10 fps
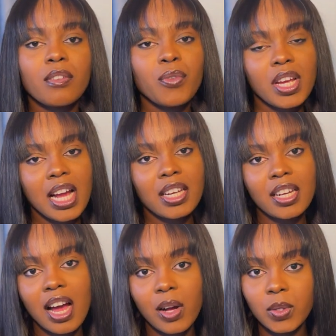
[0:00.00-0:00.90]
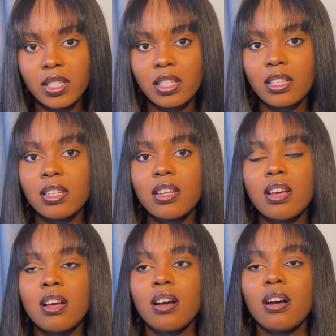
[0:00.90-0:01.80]
regarding housing
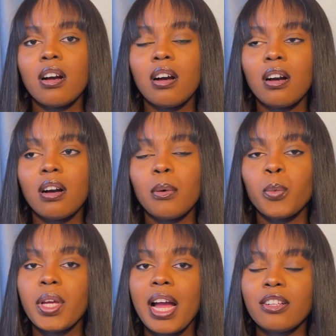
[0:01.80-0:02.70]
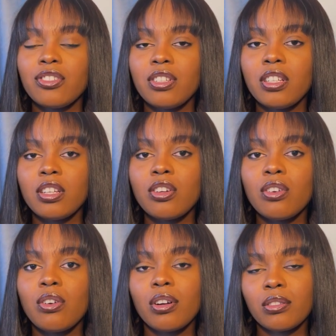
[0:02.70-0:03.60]
um, we actually
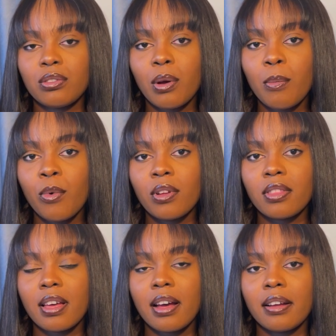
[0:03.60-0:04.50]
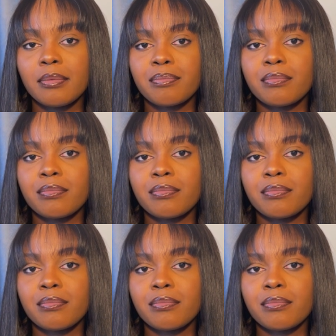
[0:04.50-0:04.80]
got someone that